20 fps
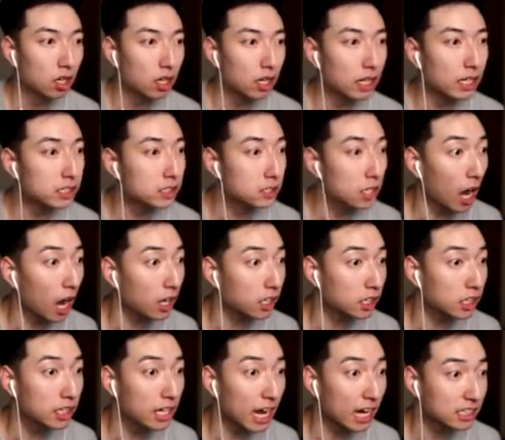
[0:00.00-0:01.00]
It's not
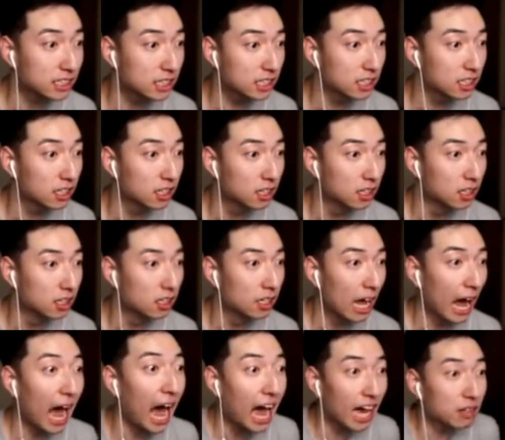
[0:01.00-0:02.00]
connected.
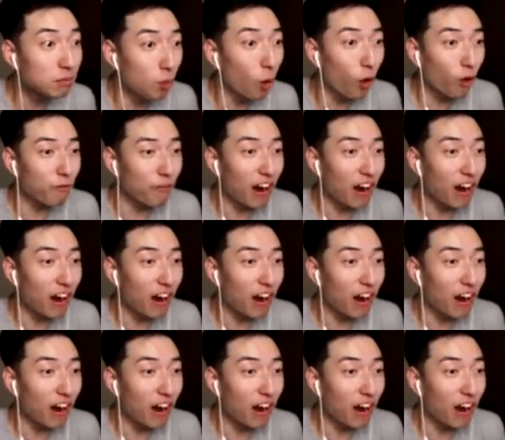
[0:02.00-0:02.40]
Add more